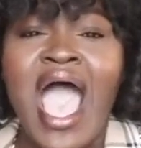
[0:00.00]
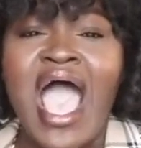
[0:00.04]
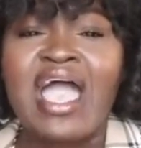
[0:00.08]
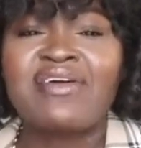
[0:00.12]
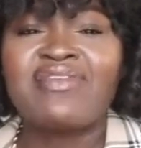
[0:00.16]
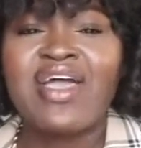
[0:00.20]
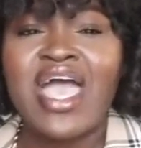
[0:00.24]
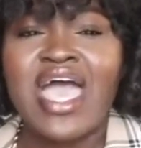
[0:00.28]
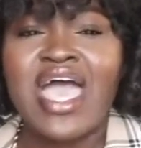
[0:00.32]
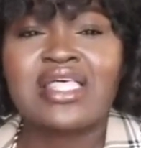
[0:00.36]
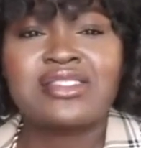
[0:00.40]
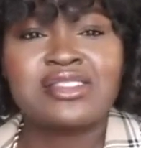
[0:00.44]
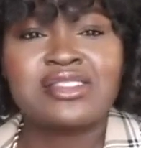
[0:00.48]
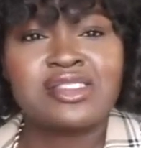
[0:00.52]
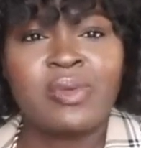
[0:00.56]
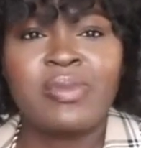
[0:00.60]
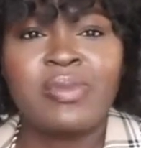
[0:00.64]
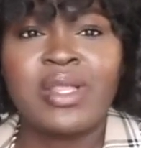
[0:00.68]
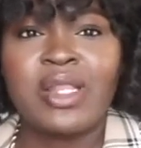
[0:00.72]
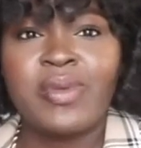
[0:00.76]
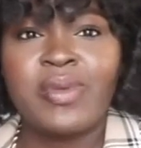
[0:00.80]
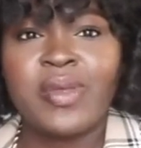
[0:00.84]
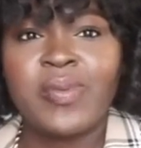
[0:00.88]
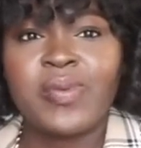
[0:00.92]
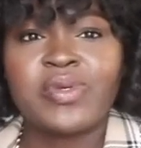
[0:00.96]
I've had so
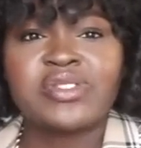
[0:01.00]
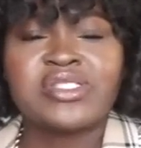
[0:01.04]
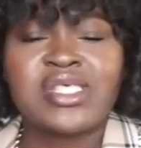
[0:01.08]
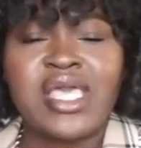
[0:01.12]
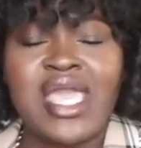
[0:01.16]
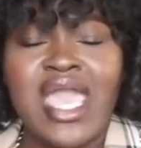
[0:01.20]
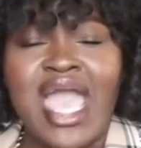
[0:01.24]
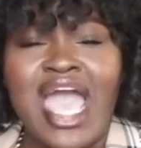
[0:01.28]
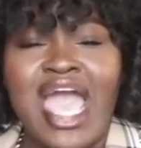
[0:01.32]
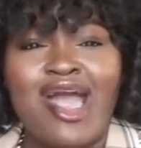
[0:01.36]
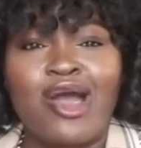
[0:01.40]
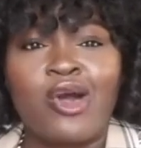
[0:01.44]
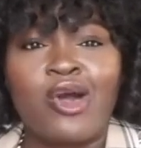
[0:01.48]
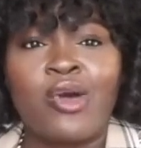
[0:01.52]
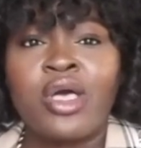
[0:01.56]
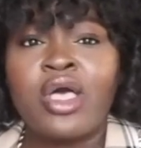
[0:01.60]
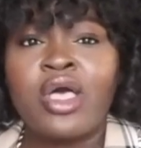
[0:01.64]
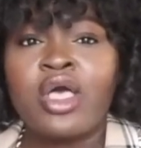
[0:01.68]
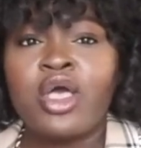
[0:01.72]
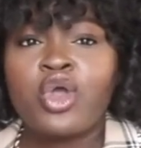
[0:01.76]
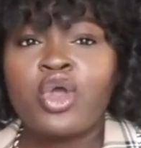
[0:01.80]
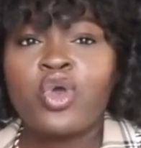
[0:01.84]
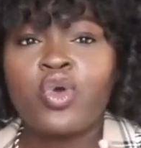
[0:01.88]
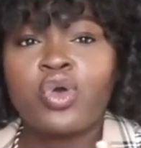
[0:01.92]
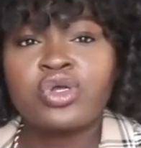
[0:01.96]
many people say how
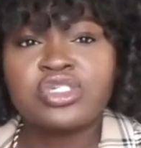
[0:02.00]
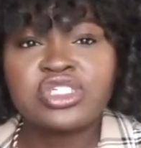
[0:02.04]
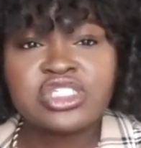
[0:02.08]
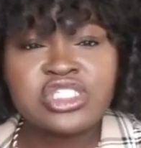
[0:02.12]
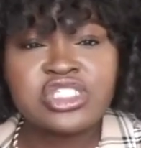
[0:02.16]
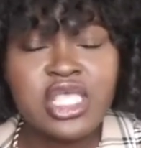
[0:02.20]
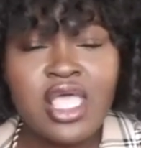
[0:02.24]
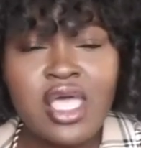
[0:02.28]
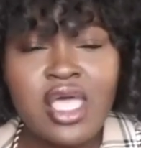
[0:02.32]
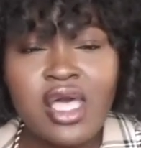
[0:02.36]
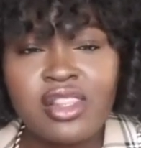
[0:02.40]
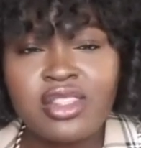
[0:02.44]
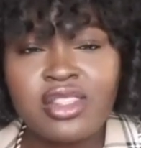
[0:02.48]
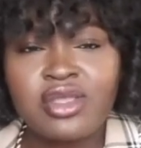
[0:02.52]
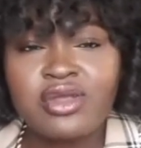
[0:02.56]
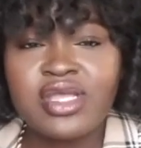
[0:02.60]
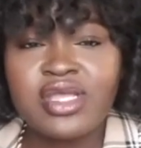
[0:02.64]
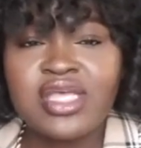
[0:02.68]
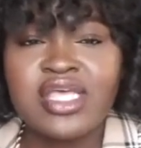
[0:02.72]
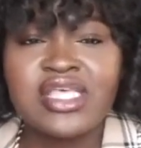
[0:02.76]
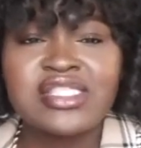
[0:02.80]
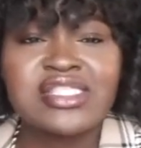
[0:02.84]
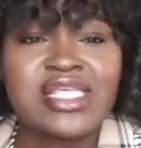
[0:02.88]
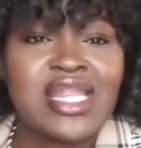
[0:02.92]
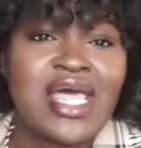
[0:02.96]
gorgeous the color
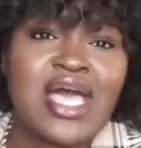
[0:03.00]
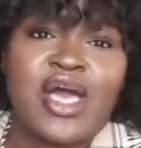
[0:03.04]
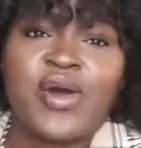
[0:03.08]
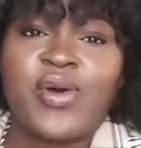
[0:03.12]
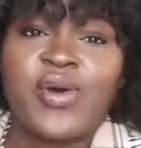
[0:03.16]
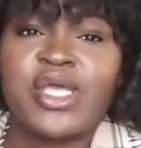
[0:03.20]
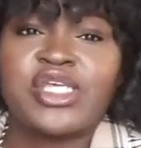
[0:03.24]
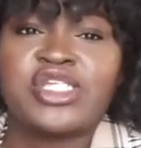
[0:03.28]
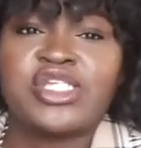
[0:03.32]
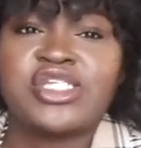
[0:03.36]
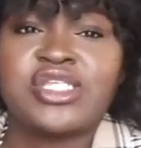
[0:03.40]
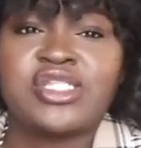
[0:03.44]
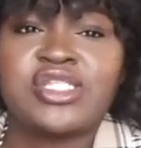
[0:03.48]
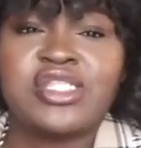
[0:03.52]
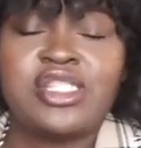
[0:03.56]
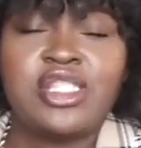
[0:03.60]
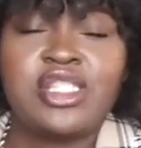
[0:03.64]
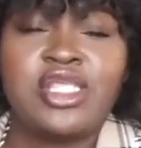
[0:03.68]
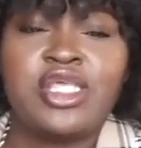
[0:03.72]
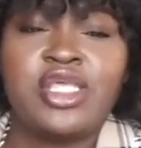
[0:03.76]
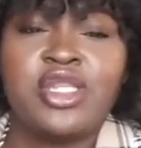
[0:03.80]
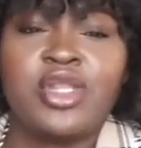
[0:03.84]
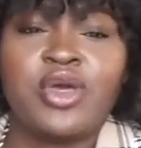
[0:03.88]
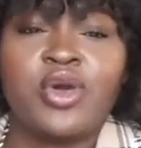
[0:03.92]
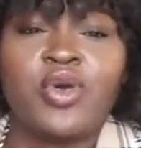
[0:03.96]
is and how I should,
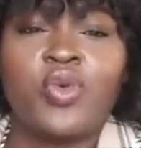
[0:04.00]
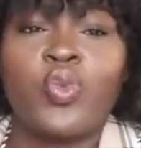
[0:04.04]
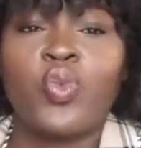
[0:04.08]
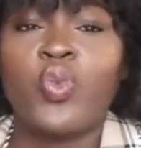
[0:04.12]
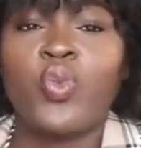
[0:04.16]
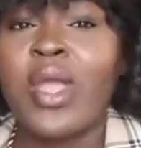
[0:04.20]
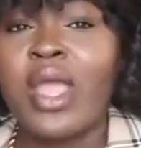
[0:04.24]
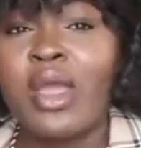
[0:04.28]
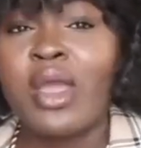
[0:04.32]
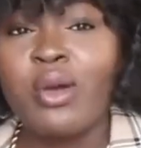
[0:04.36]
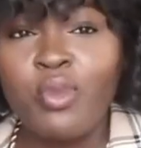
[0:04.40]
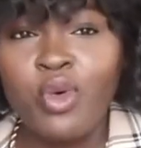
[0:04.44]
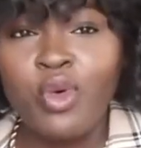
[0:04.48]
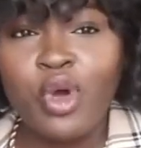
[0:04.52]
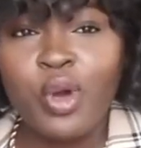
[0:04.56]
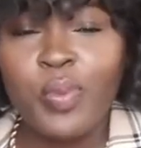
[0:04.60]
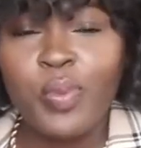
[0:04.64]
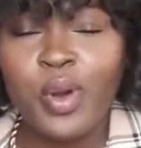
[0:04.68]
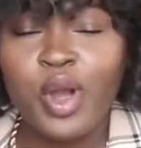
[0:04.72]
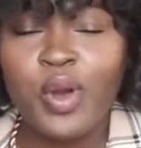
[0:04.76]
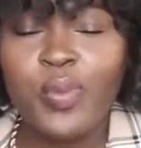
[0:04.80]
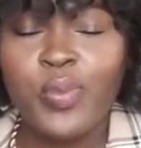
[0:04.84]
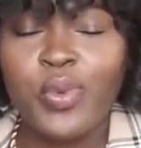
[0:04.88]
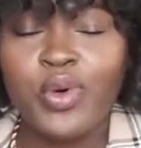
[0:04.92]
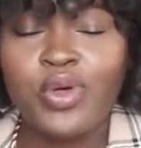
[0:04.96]
you know, wear more
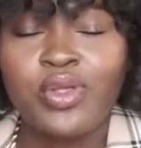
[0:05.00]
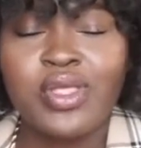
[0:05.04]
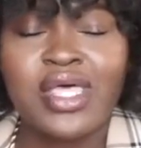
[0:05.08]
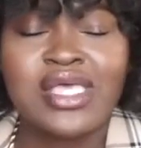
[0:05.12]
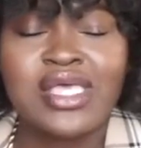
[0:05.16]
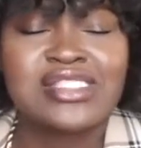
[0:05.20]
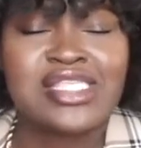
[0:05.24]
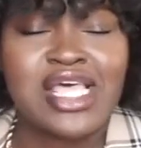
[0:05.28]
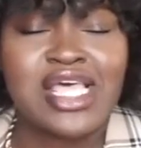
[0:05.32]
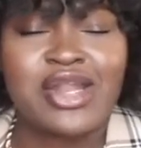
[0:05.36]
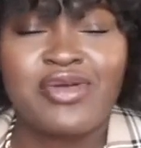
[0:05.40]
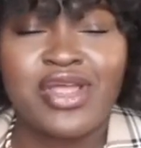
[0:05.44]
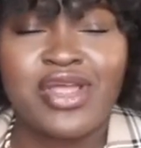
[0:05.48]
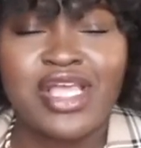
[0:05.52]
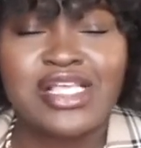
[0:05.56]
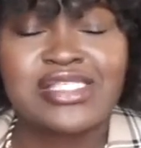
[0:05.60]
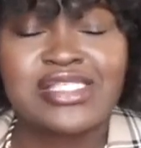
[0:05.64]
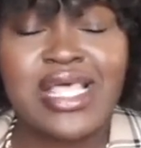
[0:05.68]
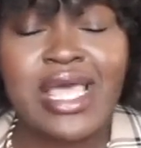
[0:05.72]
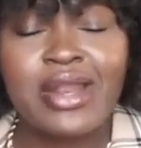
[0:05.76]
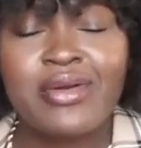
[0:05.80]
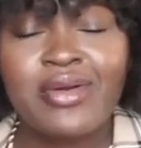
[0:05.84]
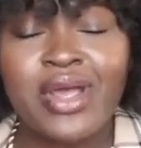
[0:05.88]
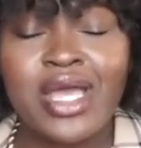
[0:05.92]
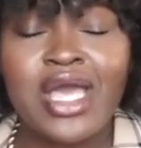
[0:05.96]
purple, et cetera, et
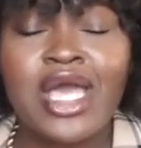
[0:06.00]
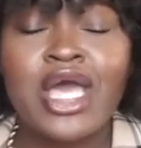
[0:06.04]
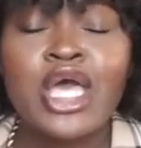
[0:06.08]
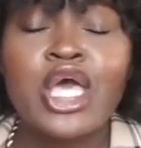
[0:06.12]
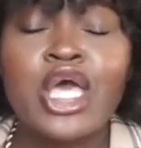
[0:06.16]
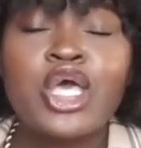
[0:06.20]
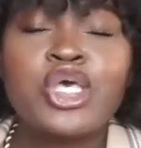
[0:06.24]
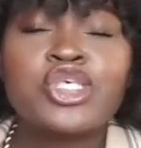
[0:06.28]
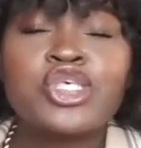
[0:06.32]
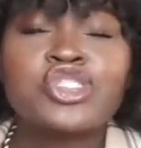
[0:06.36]
cetera.